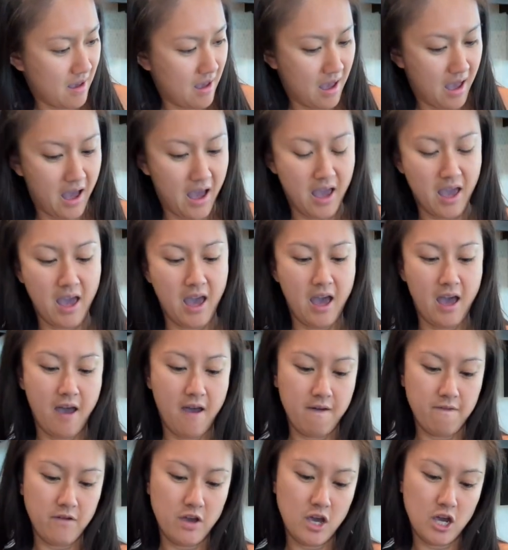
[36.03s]
I
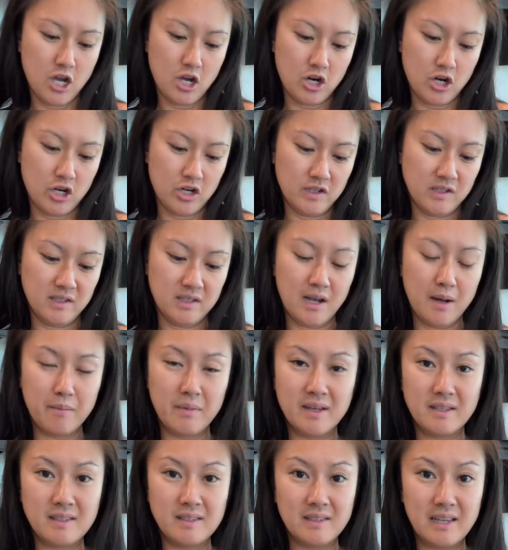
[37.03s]
have here
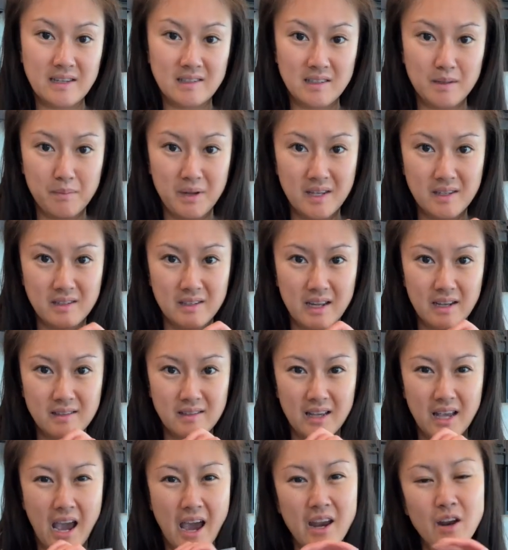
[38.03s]
some sesame
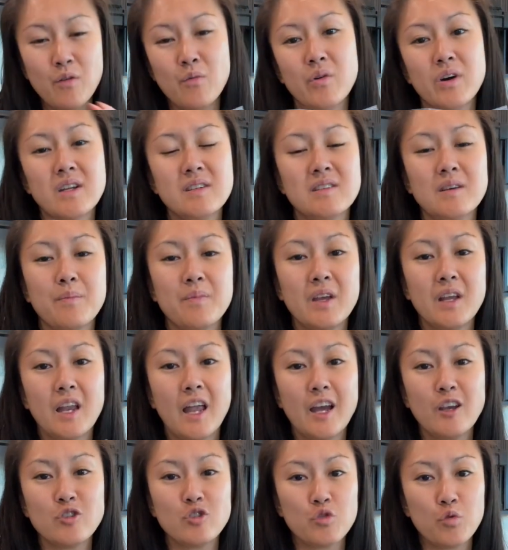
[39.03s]
sticks. I kind of wanted something
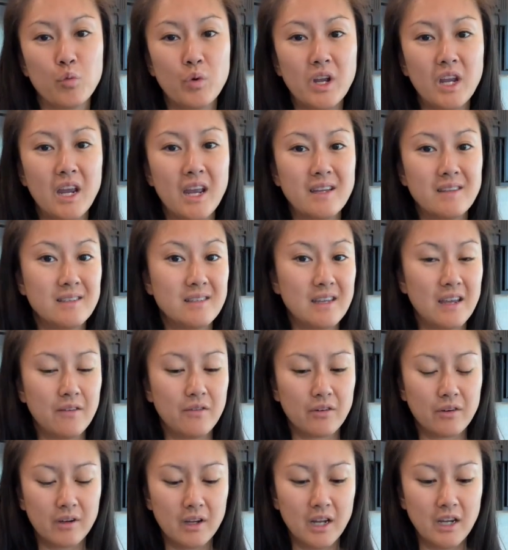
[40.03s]
like sweet and
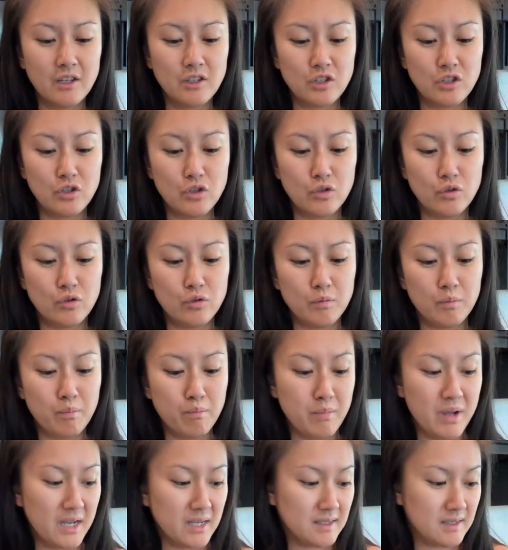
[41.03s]
savory to
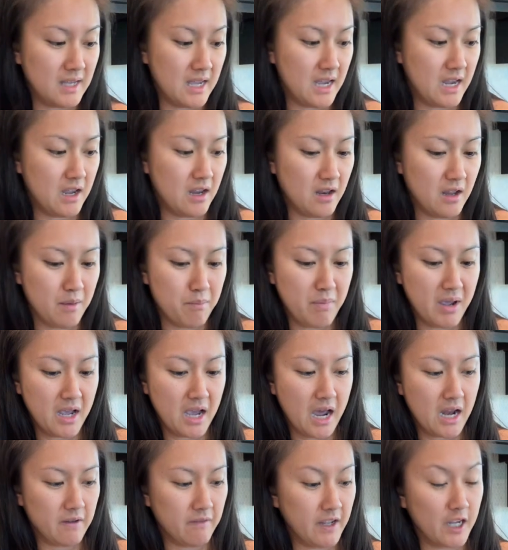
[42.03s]
mix in and make
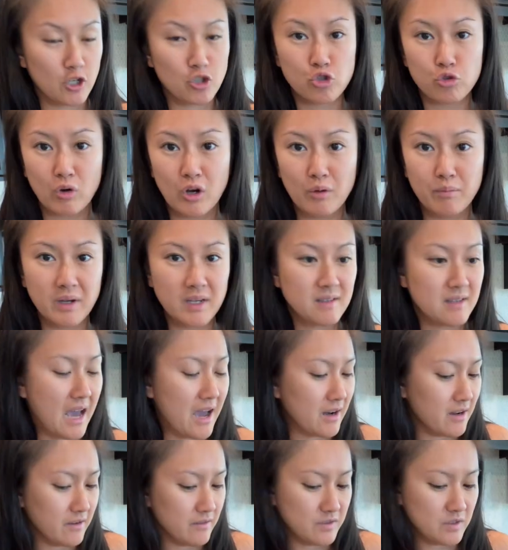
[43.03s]
kind of like a trail mix
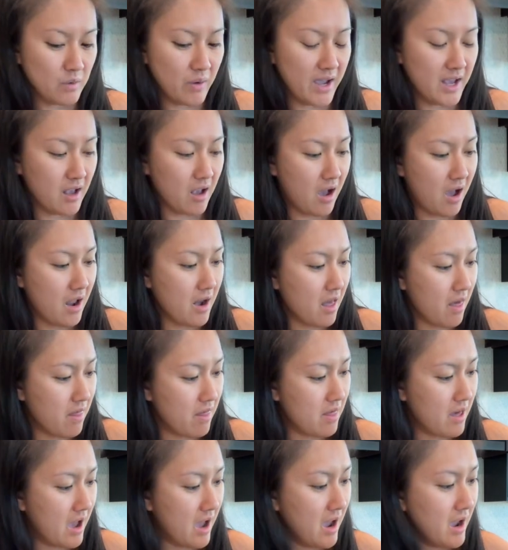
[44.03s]
out of, so I
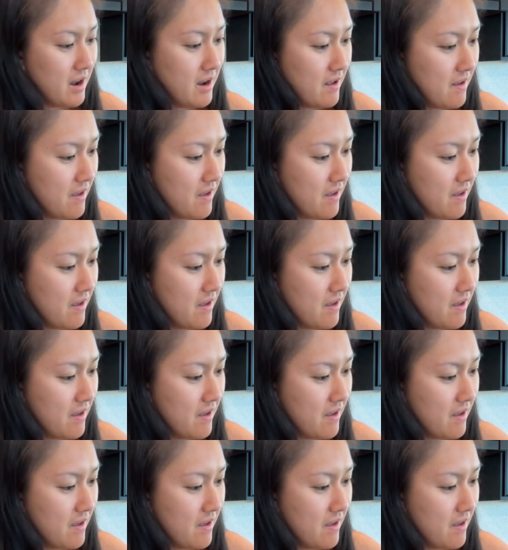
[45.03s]
got that.